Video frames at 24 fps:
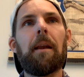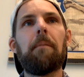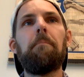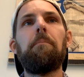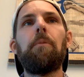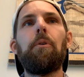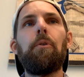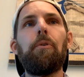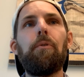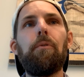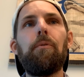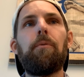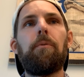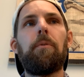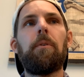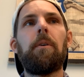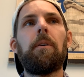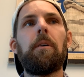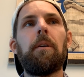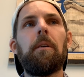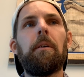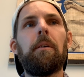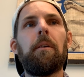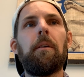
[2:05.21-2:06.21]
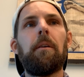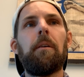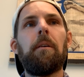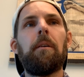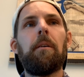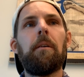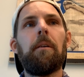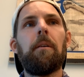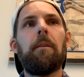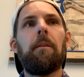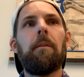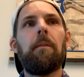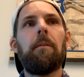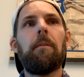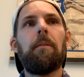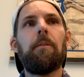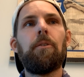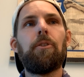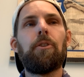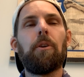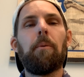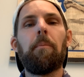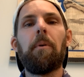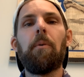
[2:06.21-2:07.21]
to move.
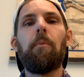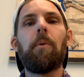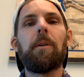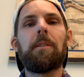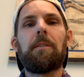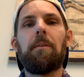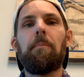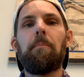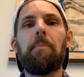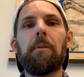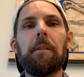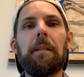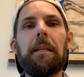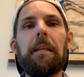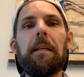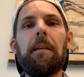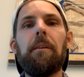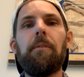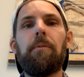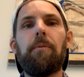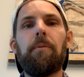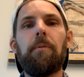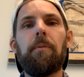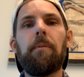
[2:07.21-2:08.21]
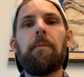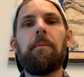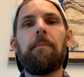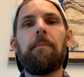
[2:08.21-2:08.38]
Show me what to believe.